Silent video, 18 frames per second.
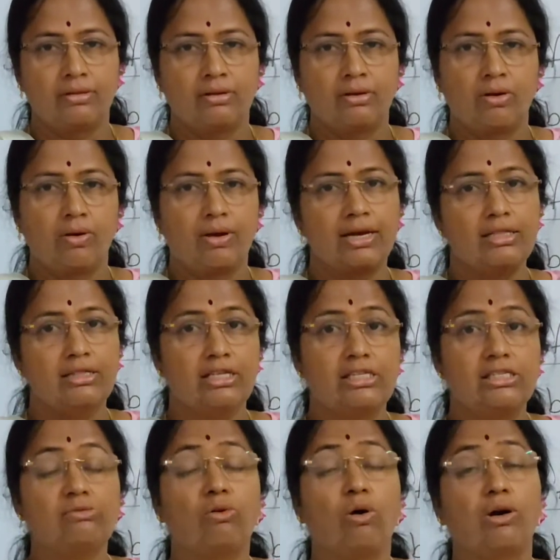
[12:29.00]
Okay,
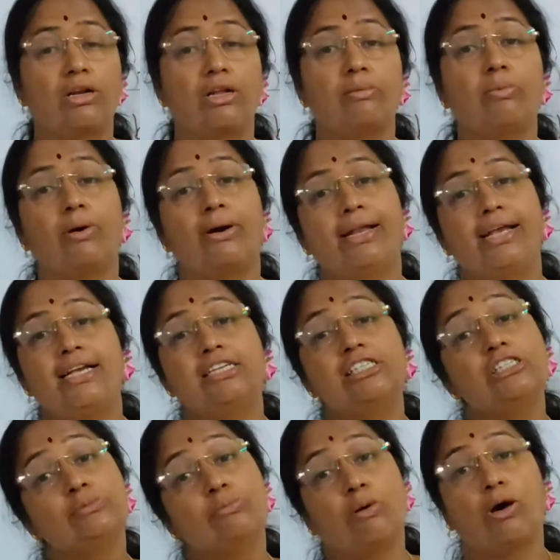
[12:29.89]
this water body
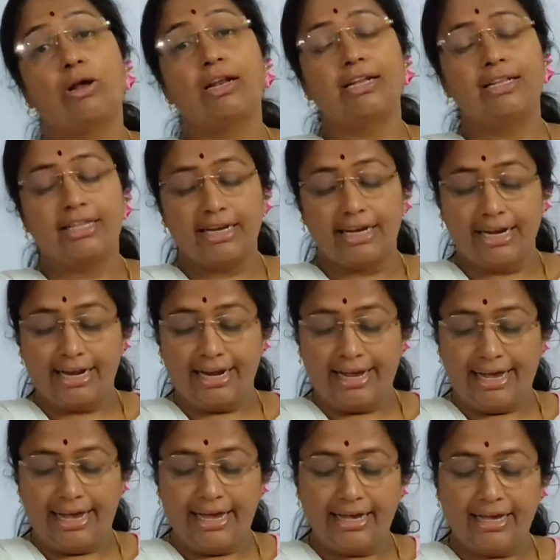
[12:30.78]
is smaller than a
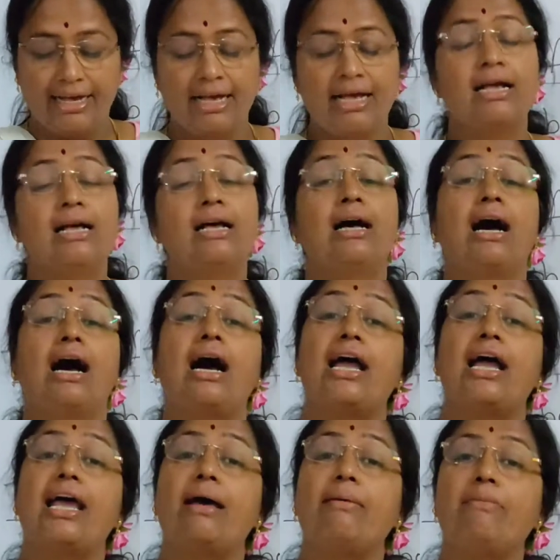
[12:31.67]
lake.
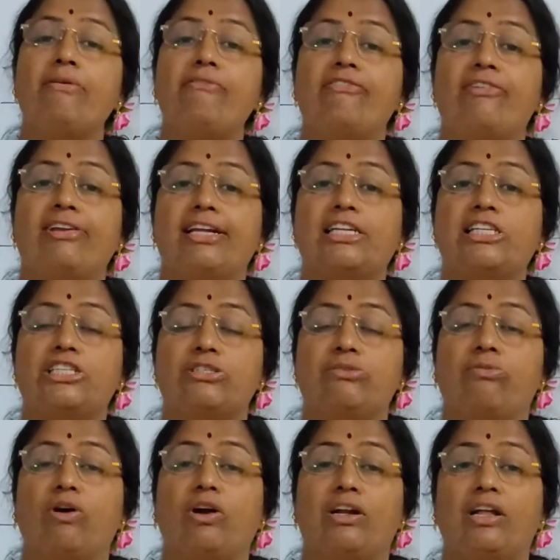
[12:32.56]
I am a fresh
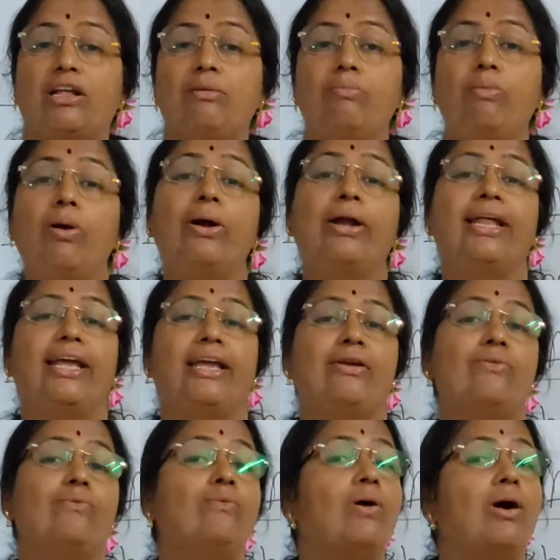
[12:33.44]
water
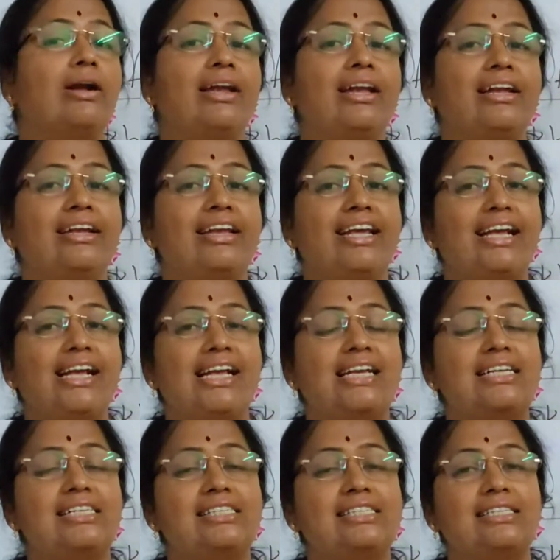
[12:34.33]
body. What it
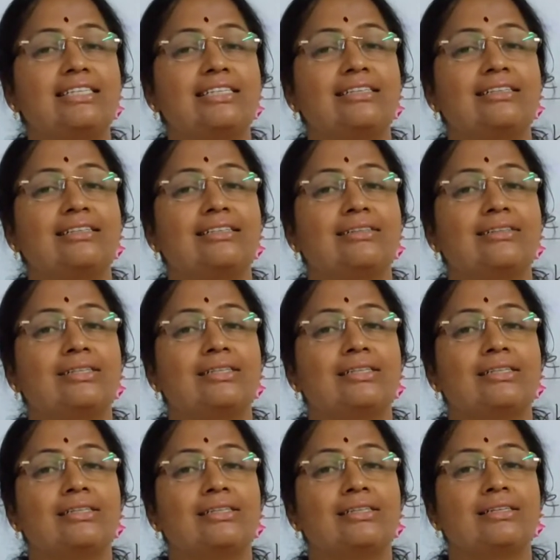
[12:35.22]
is?
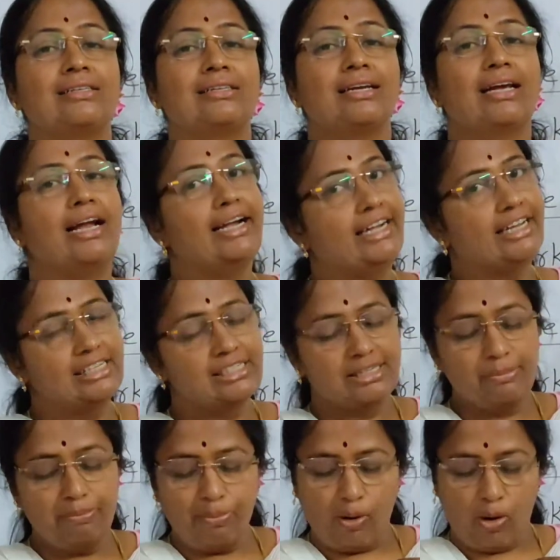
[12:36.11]
It is
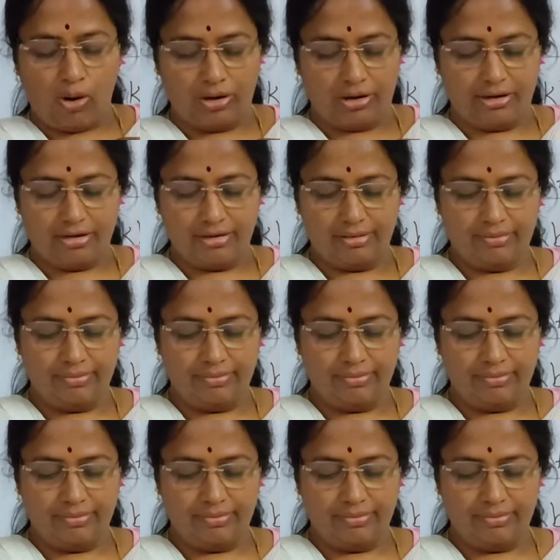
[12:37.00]
a pond.